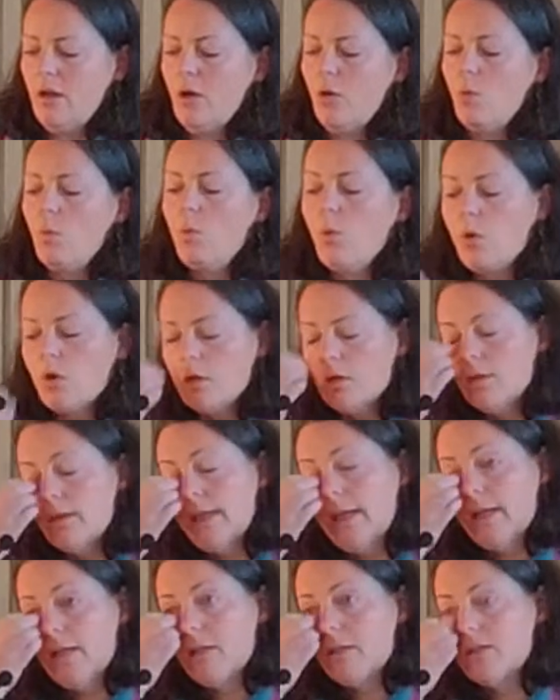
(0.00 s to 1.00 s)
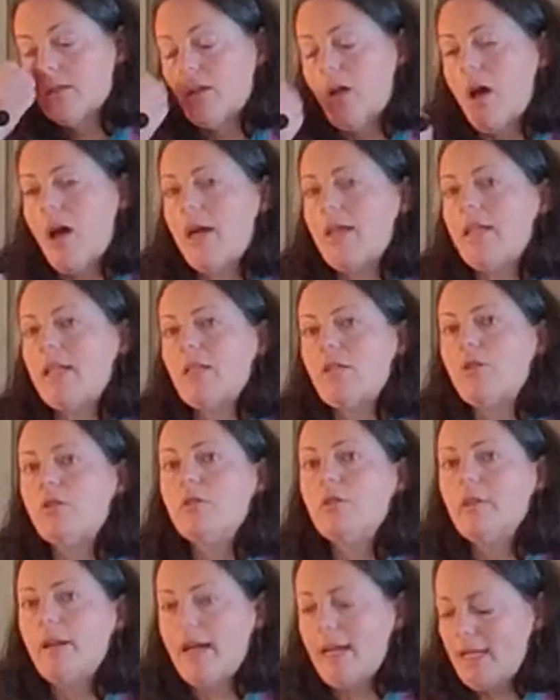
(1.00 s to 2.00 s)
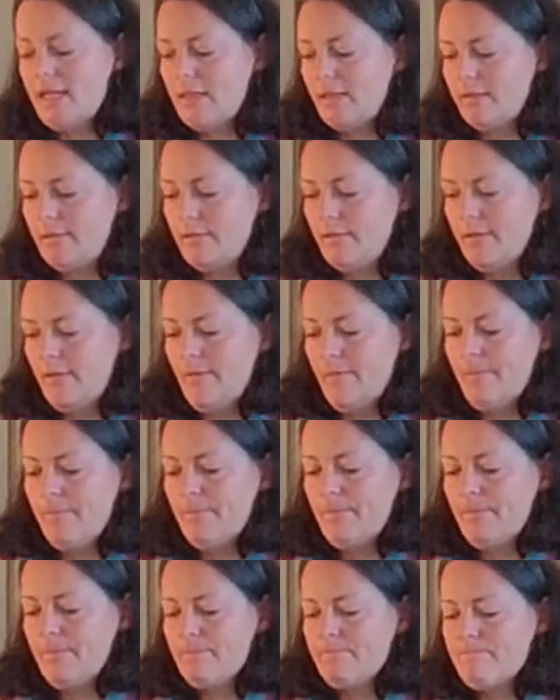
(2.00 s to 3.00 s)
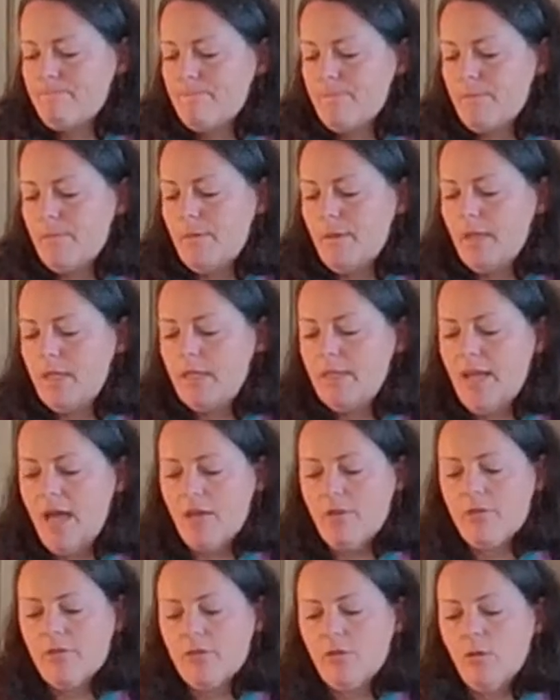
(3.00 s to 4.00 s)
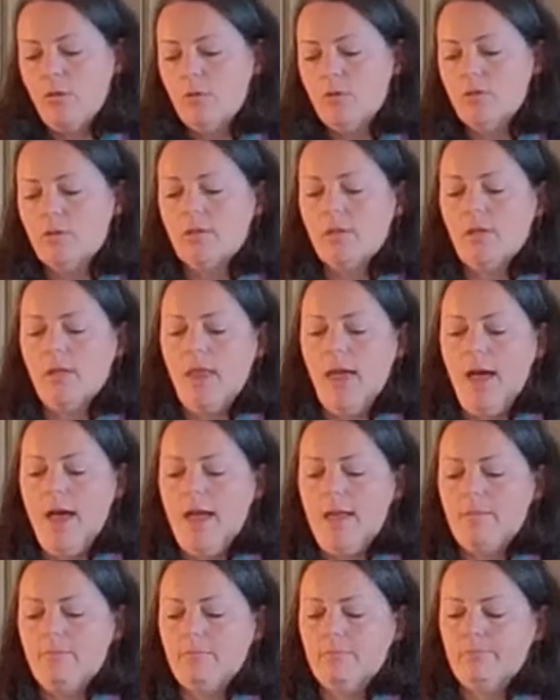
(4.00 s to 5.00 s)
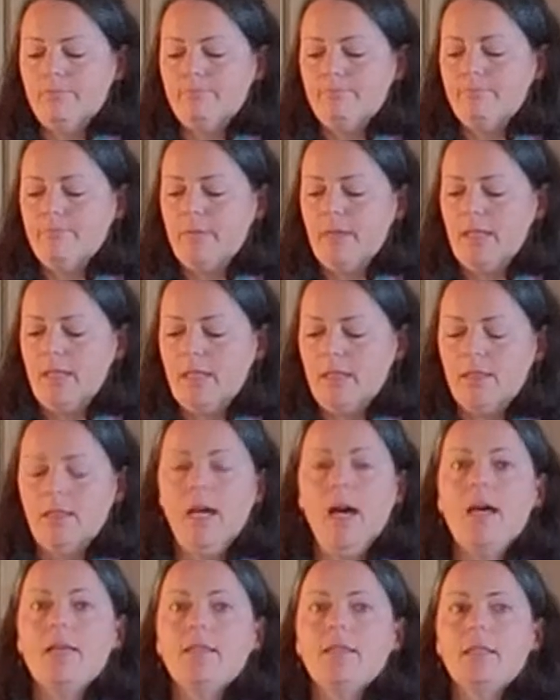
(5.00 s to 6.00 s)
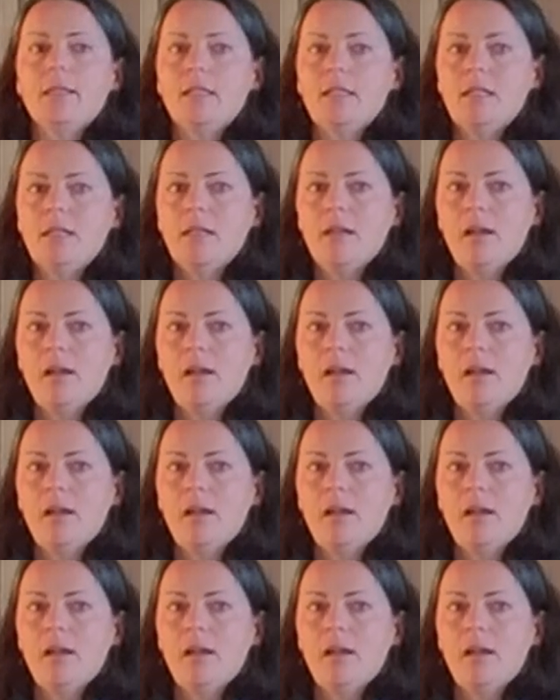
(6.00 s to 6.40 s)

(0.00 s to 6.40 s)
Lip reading: War lingers on in Ukraine. The death tolls climb in Gaza.